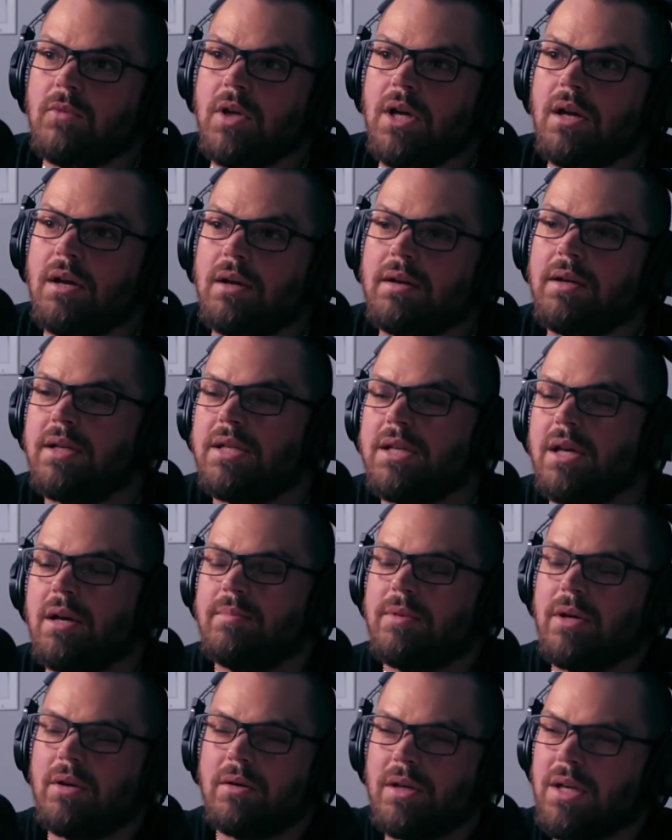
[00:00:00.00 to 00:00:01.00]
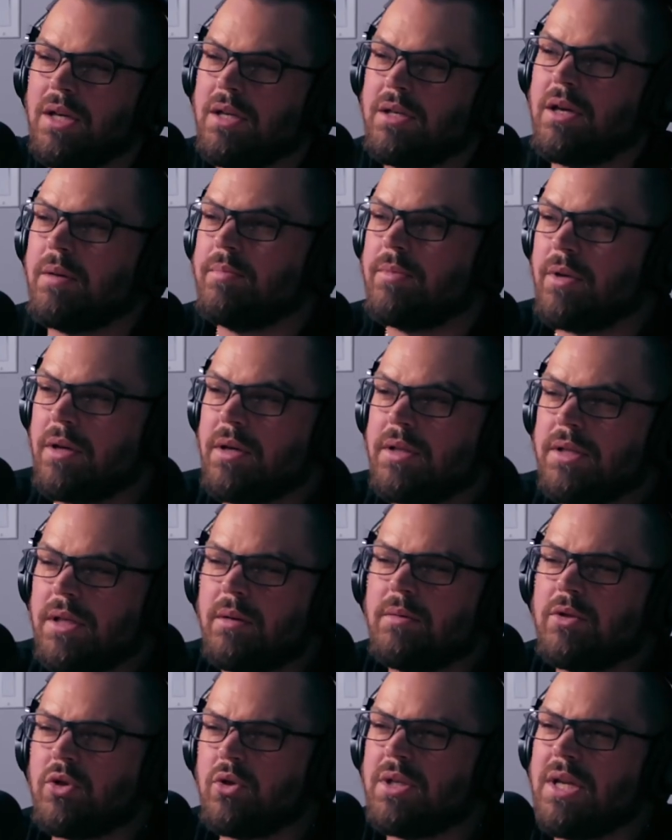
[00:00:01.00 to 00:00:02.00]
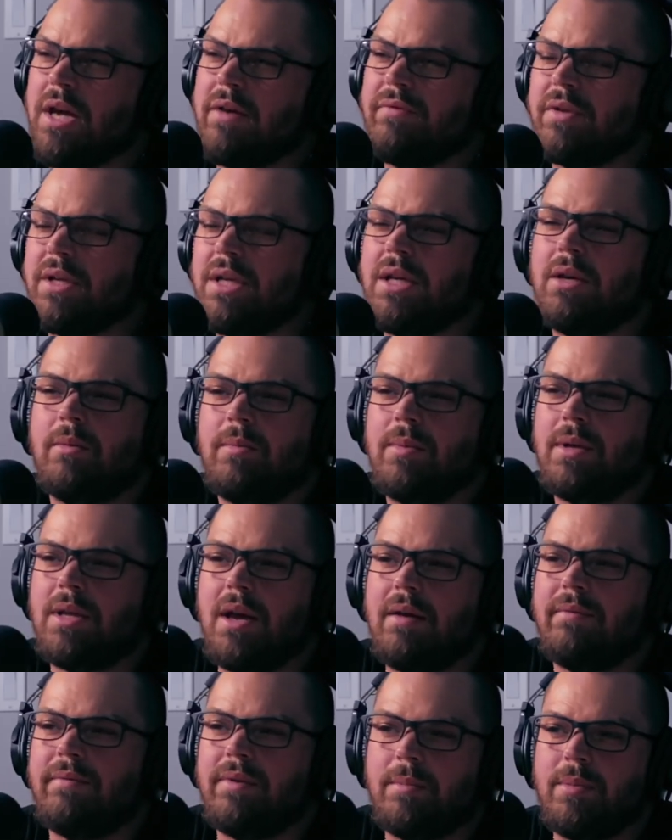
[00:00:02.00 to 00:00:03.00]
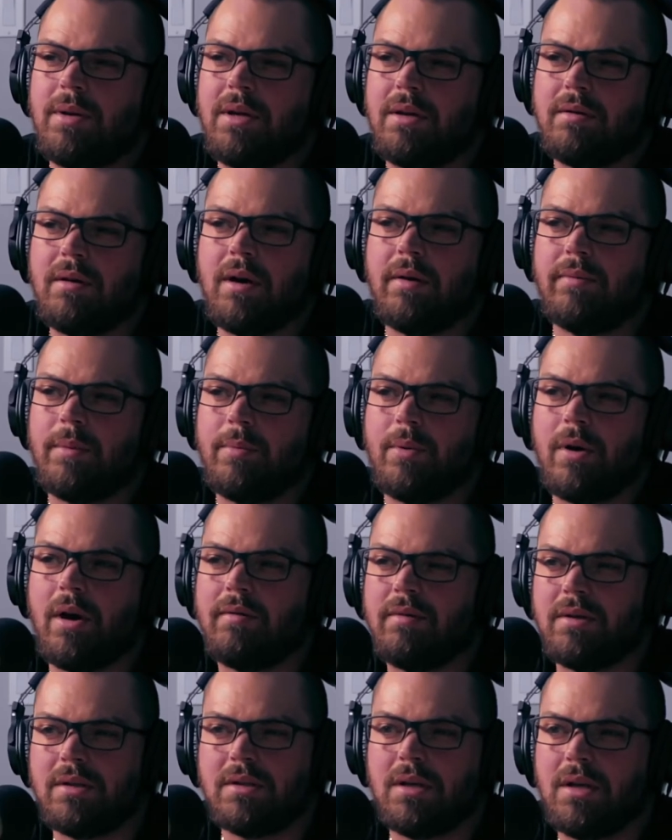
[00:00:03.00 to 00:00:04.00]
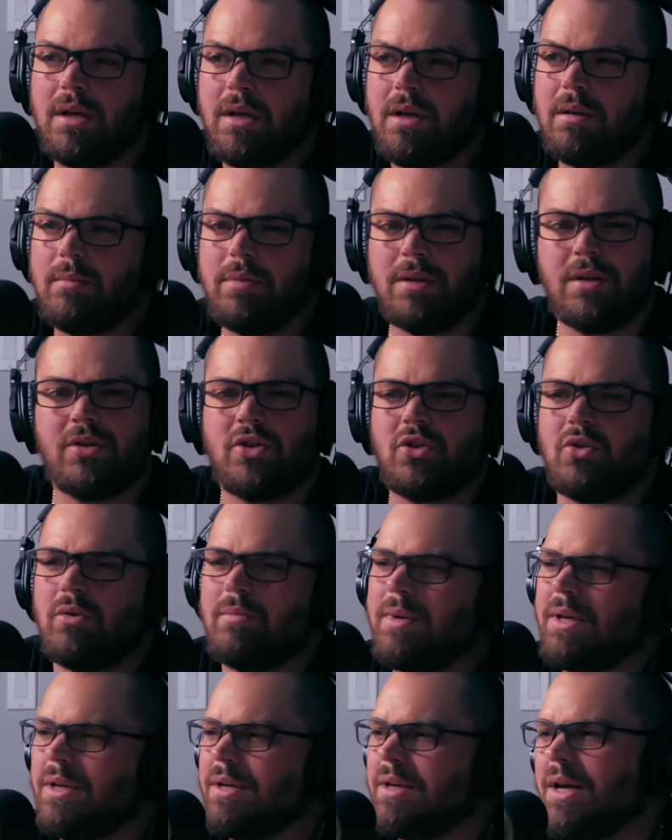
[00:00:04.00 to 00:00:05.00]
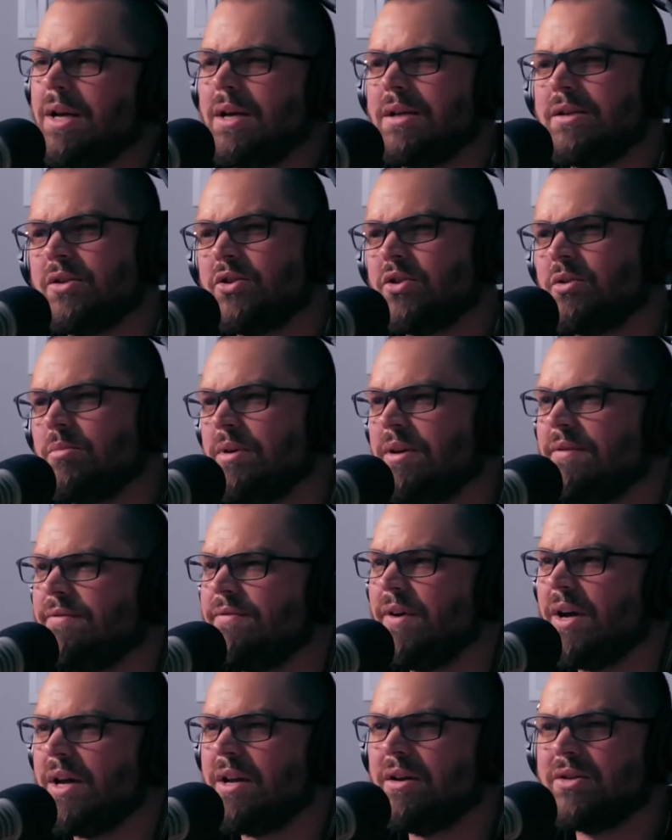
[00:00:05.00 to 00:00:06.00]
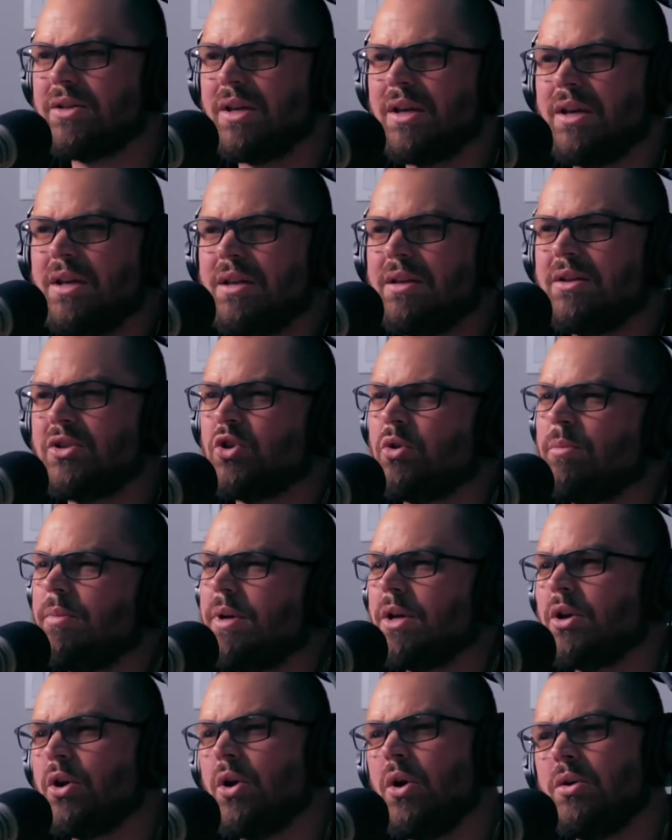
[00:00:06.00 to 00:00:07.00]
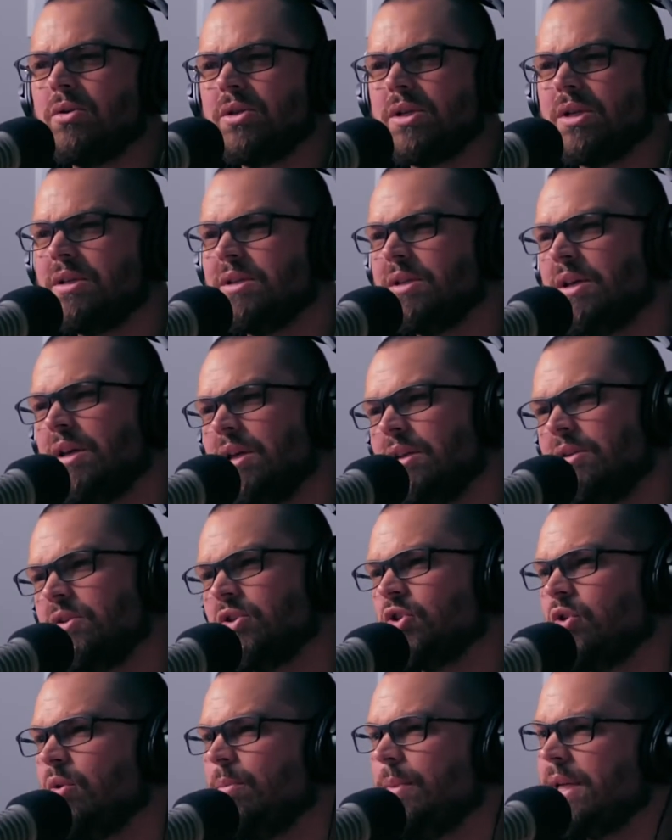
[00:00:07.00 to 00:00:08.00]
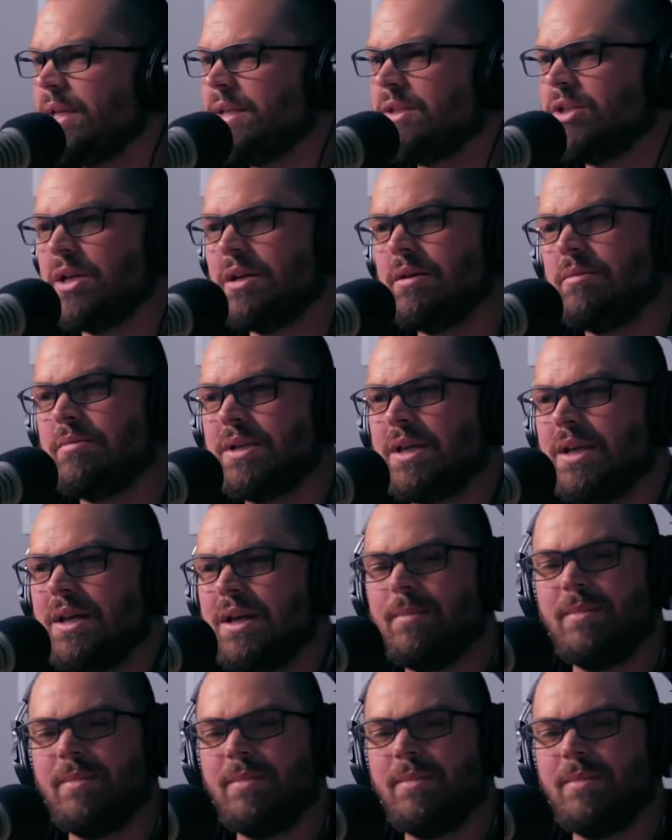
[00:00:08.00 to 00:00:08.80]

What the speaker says: Yeah, he's helped out. He's helped out a ton. So definitely he would be the MVP of the province. But there's so many guys. There's so many fighters. There's so many coaches. There's so many gyms.